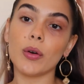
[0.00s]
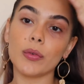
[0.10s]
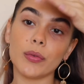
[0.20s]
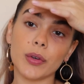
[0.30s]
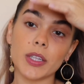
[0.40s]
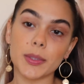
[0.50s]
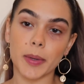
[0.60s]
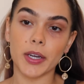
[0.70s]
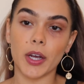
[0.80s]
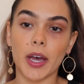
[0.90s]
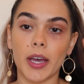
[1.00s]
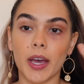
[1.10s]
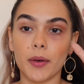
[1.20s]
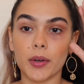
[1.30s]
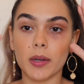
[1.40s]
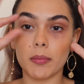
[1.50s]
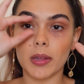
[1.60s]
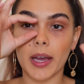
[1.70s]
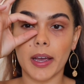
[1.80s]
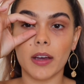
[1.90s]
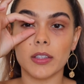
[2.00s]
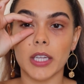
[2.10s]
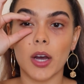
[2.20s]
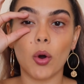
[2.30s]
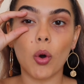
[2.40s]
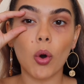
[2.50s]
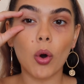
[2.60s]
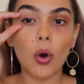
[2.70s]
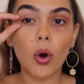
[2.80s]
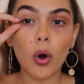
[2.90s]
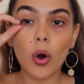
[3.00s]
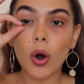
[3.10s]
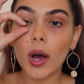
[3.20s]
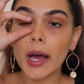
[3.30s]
For the spider eye, I want to black out that whole